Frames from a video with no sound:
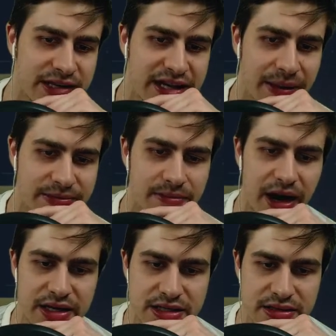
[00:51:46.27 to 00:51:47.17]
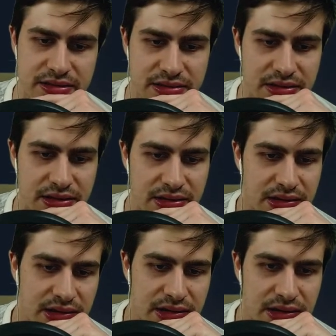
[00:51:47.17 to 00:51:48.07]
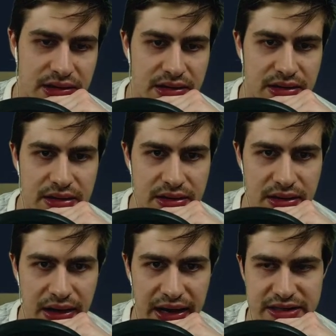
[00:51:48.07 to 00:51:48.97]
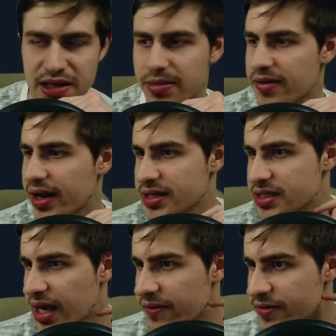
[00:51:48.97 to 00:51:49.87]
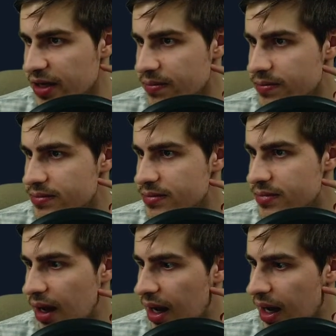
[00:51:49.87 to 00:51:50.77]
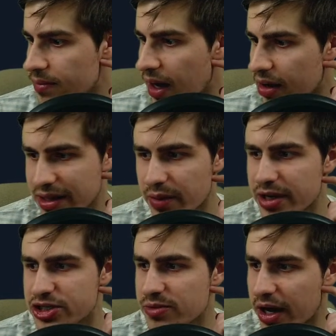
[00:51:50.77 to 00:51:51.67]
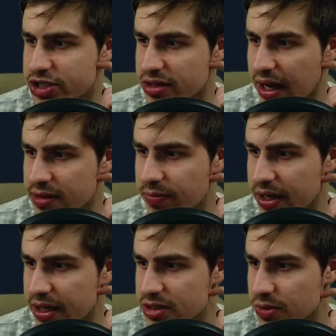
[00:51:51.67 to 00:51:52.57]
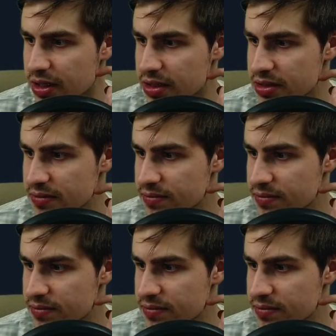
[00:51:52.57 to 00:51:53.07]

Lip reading: captain Maddison as a little bit of like a safety. I don't think there'll be too much in that, but it is what it is.